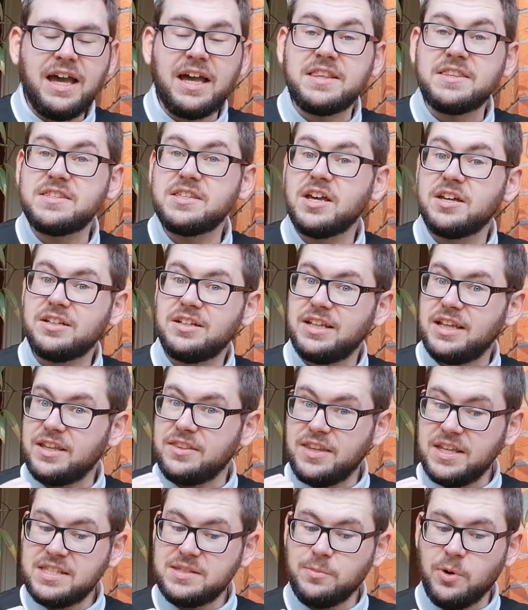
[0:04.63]
and certainly
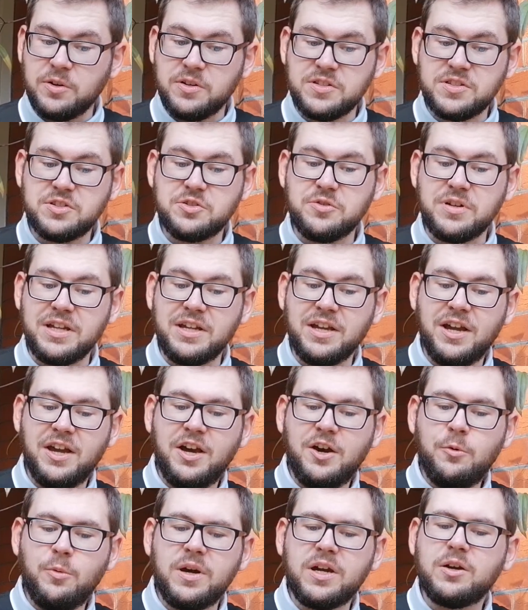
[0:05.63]
in this monastery,
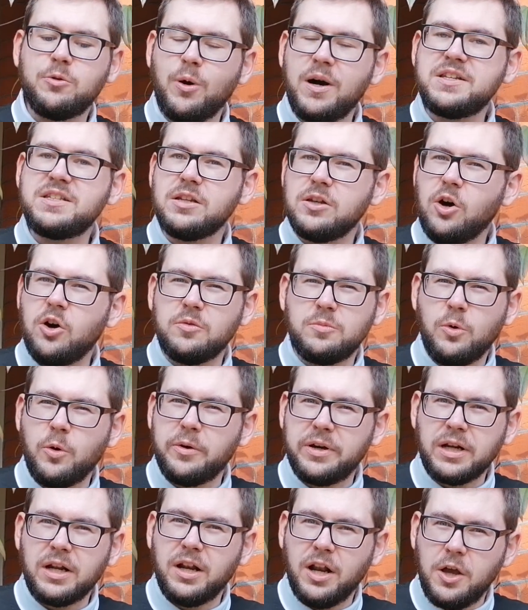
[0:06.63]
we're quite a lot
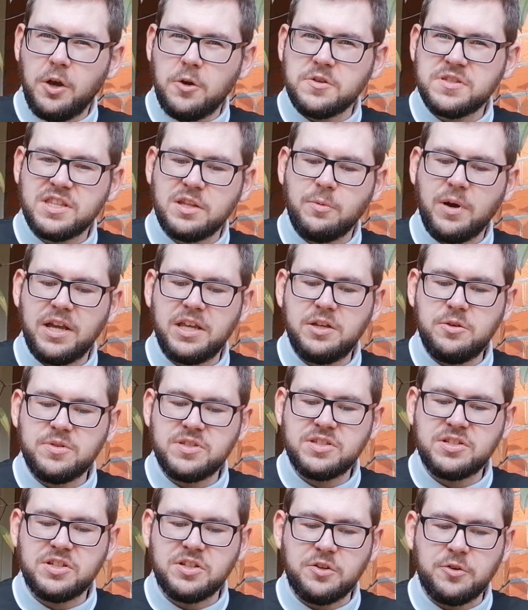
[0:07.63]
more enclosed than we're
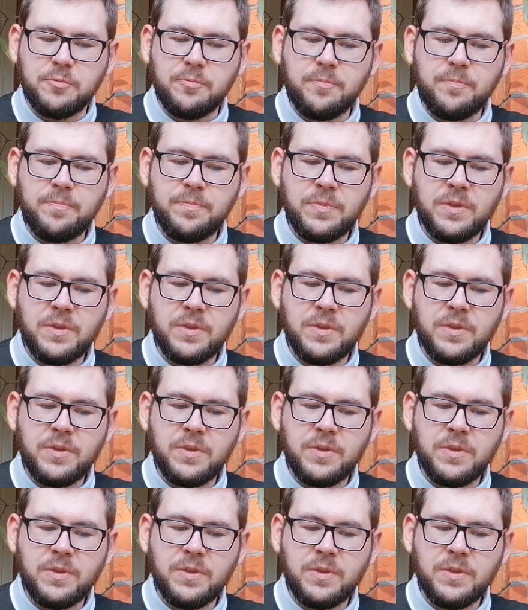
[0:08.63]
used to.